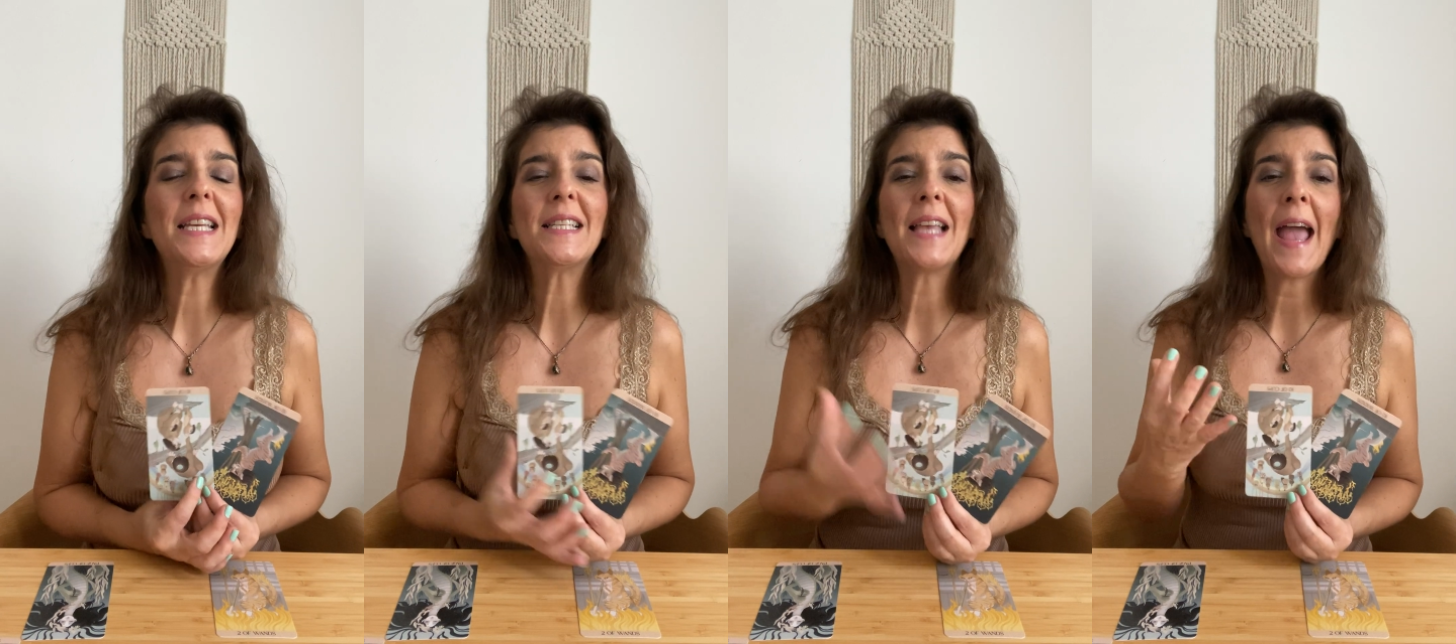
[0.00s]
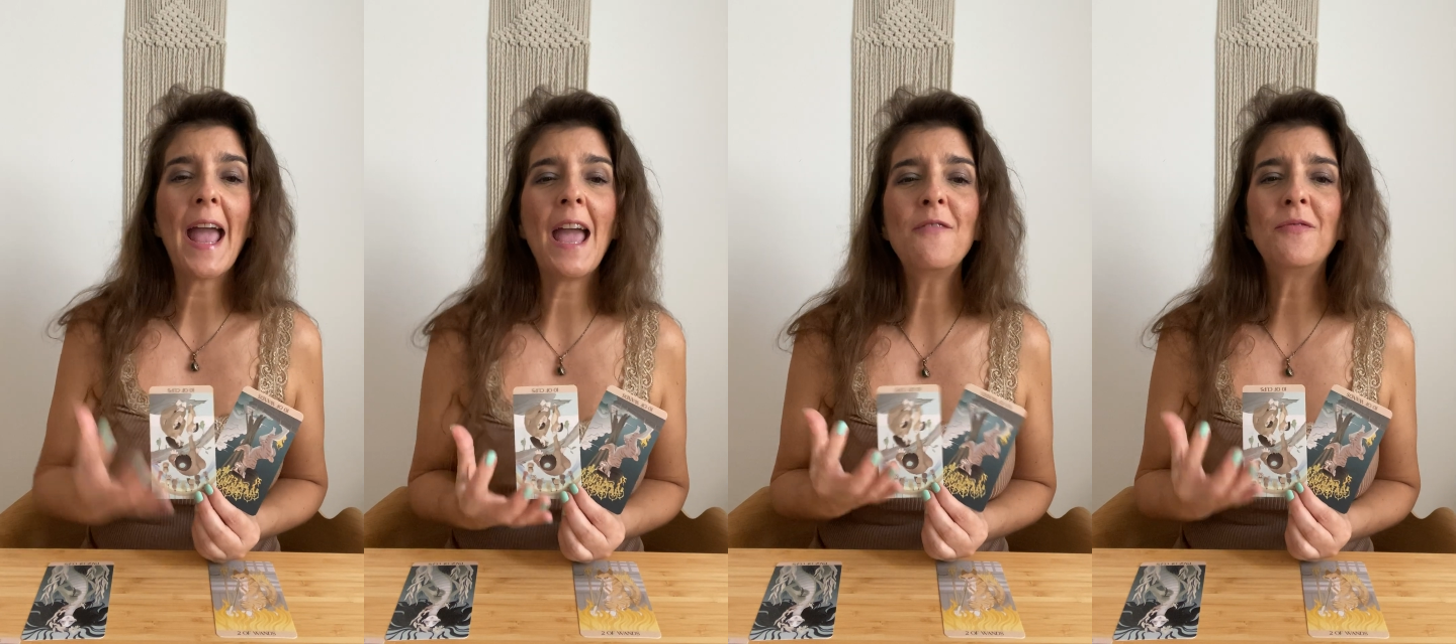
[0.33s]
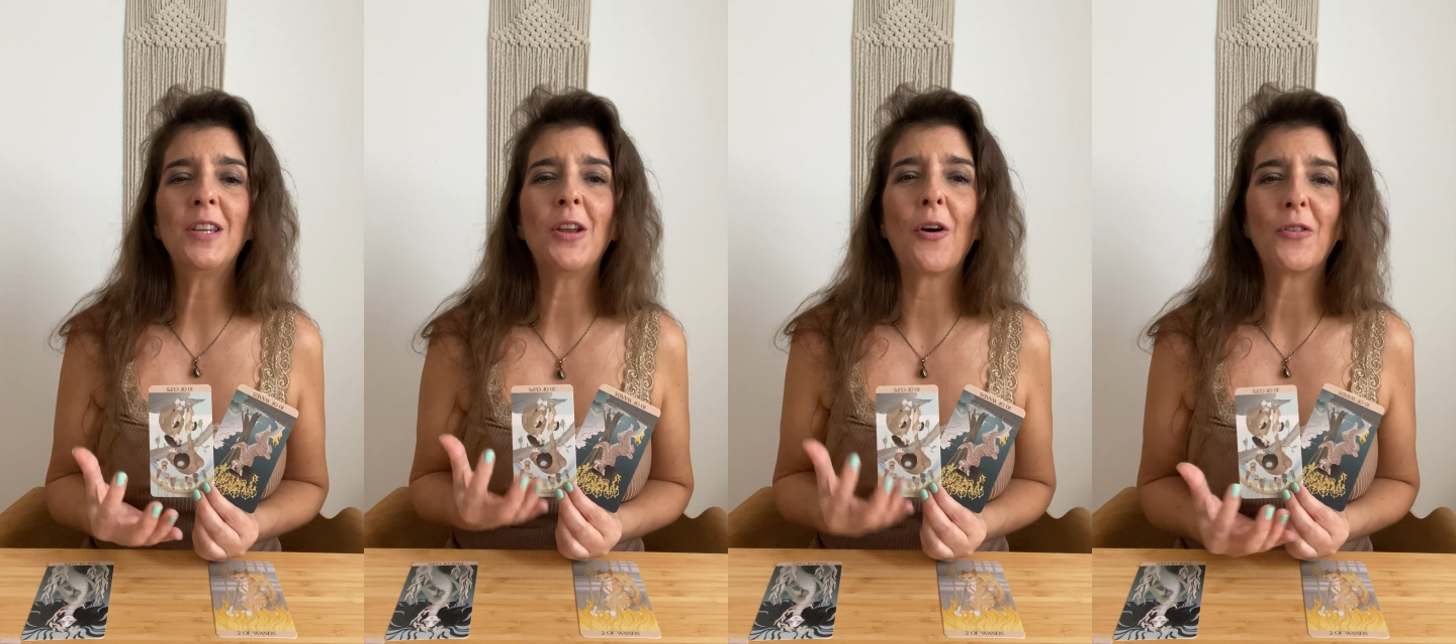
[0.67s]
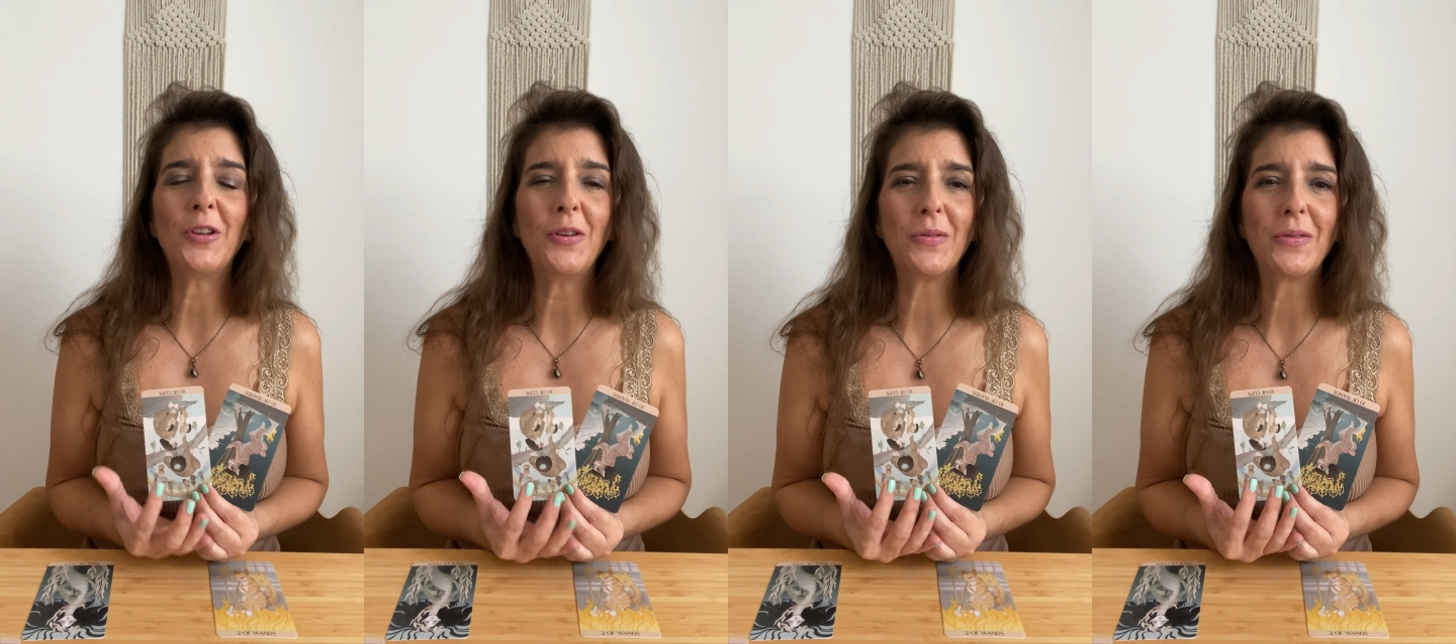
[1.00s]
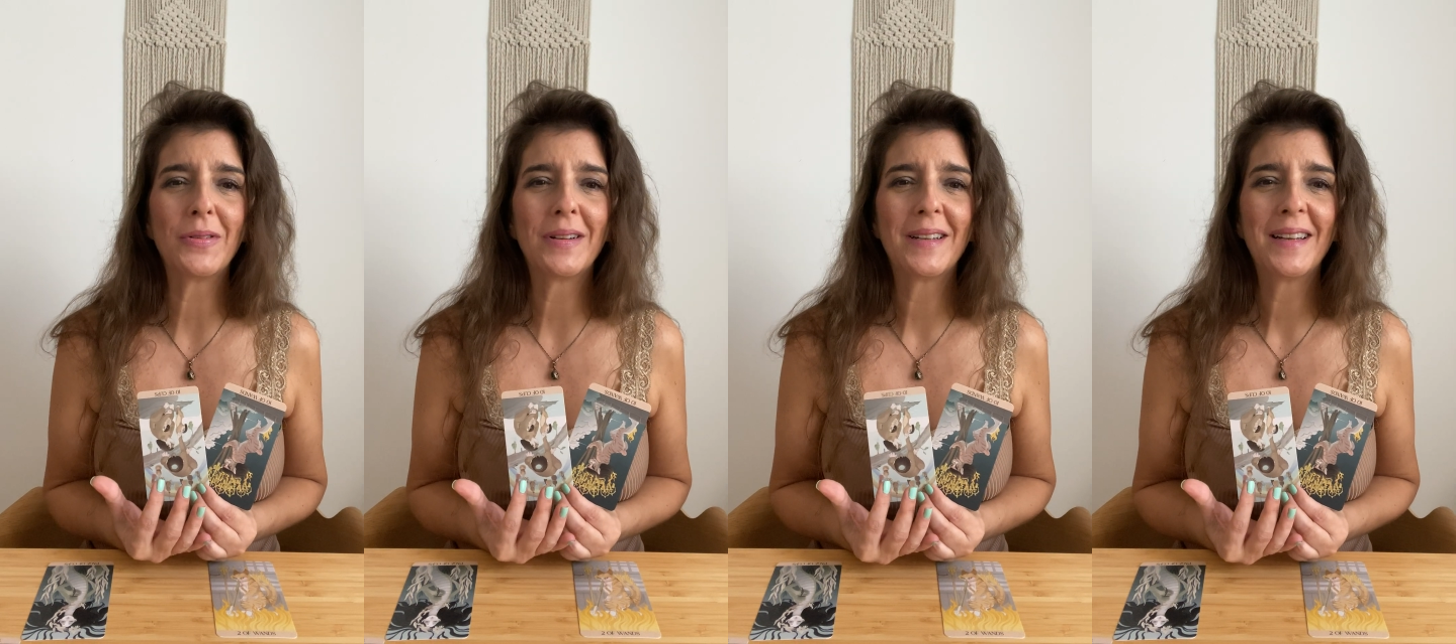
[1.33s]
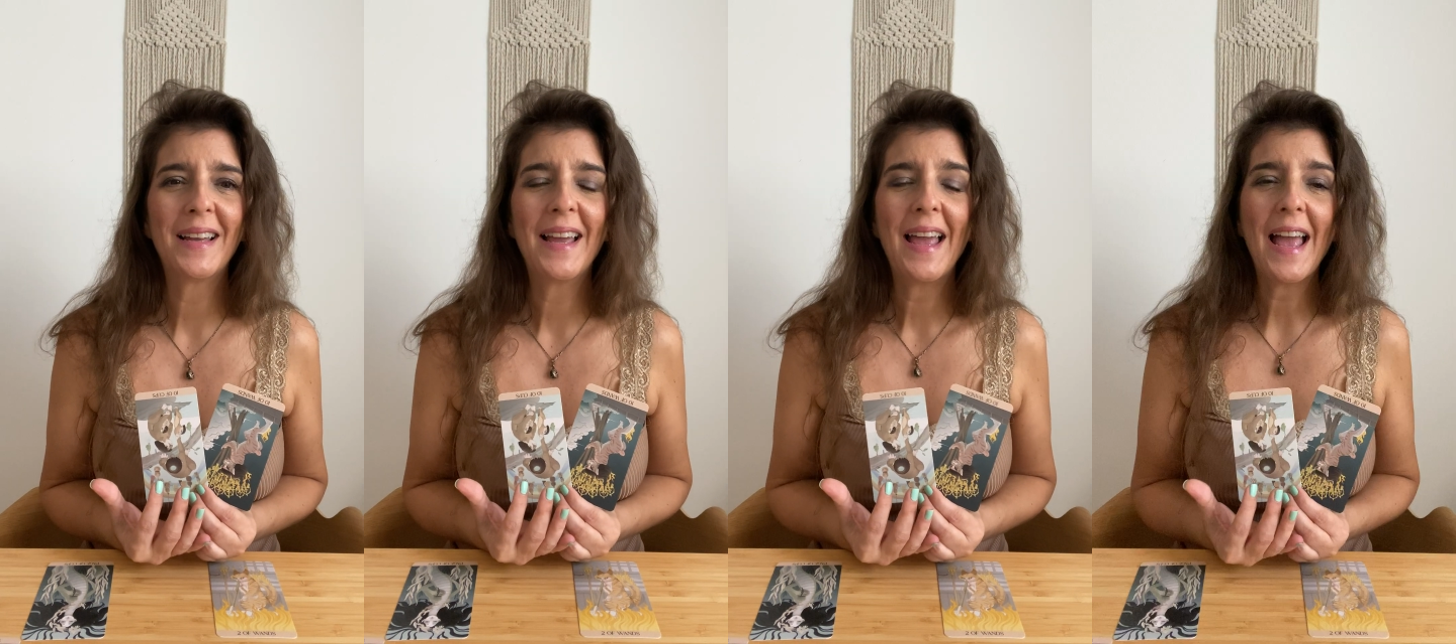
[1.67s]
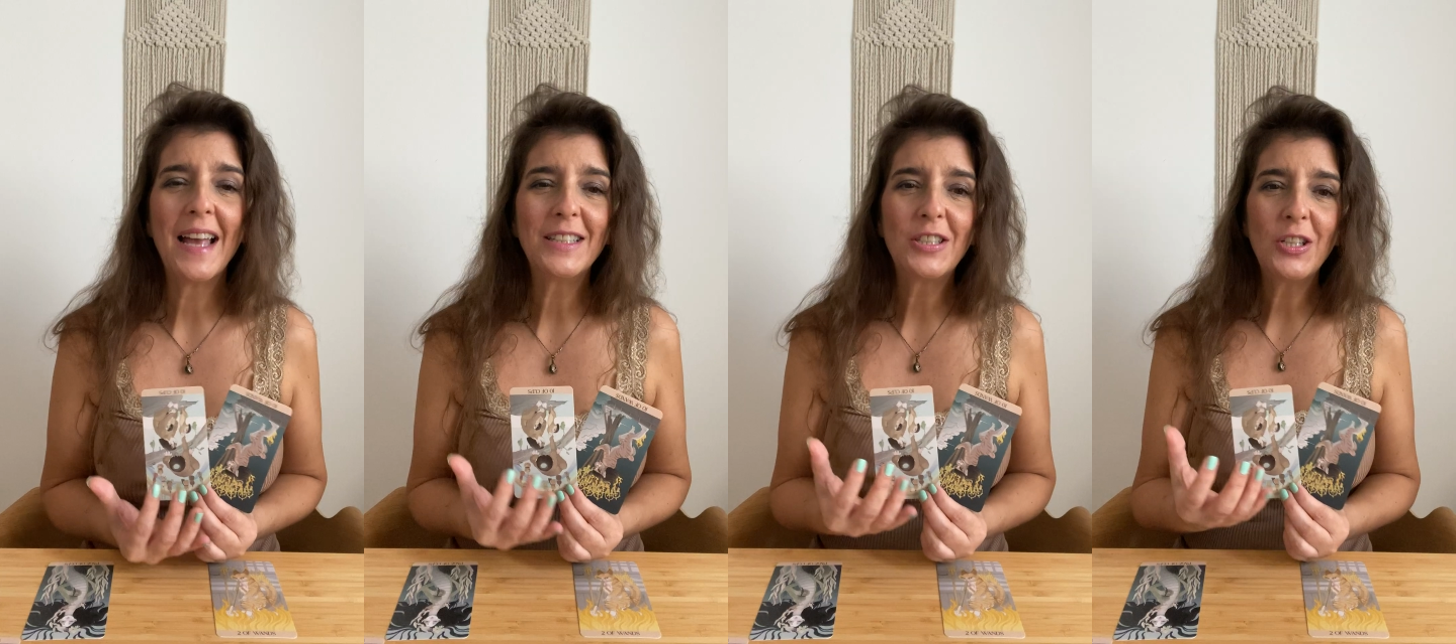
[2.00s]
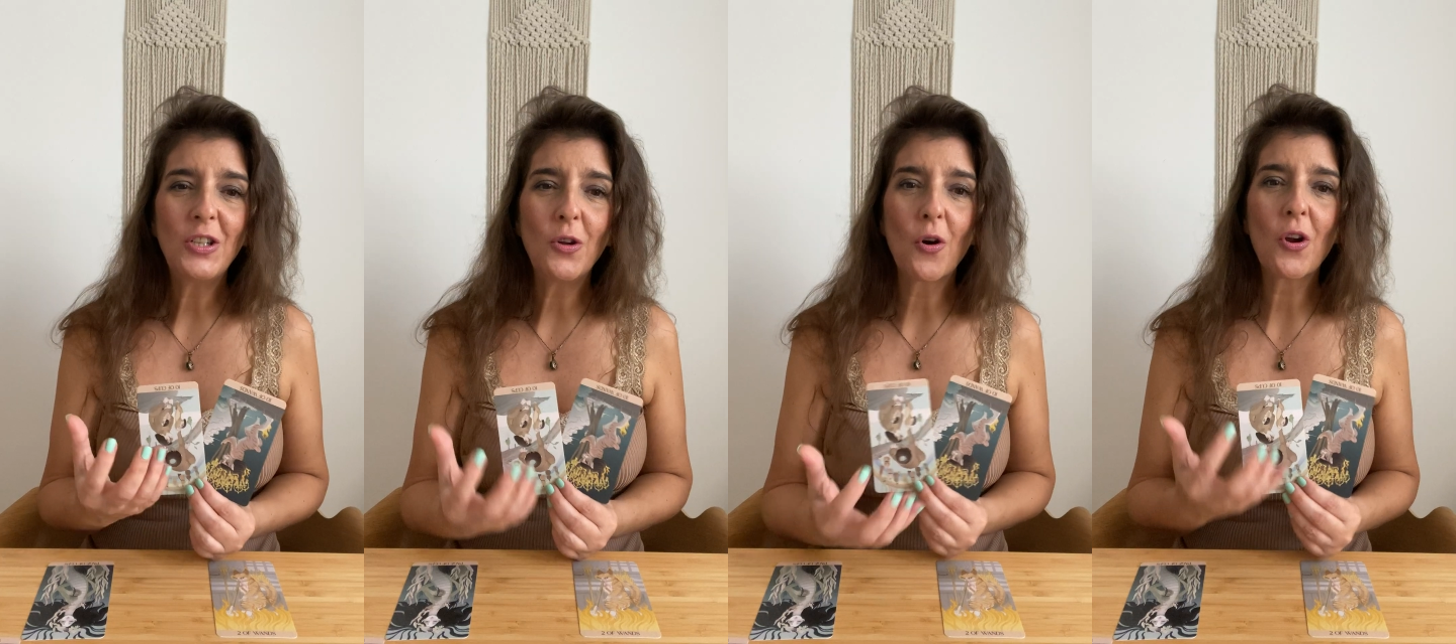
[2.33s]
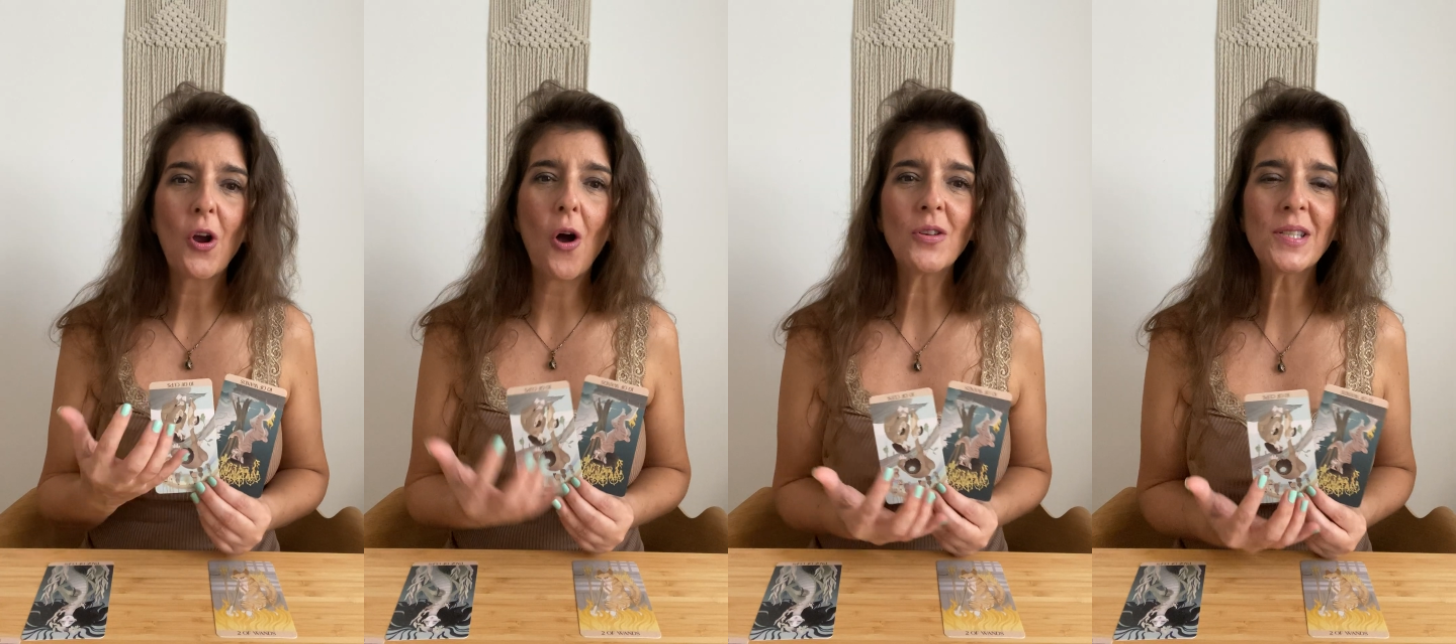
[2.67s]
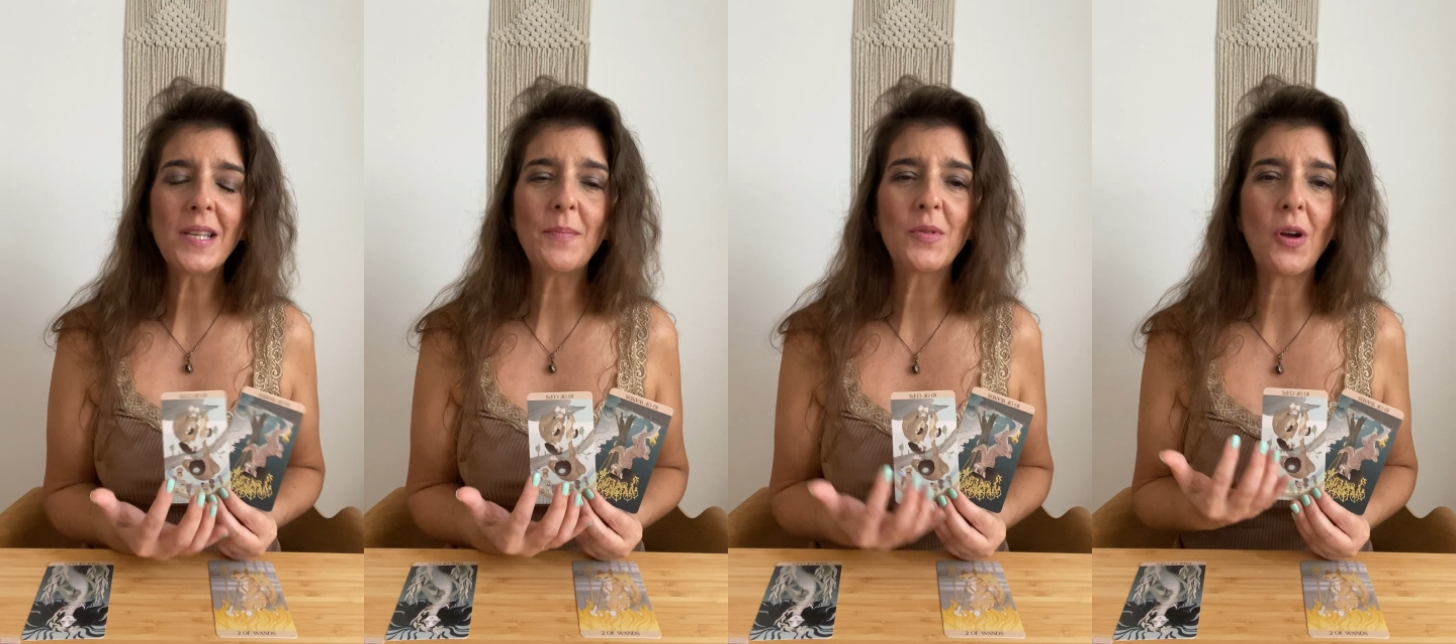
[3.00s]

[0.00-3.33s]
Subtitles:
heavy on you, and your concept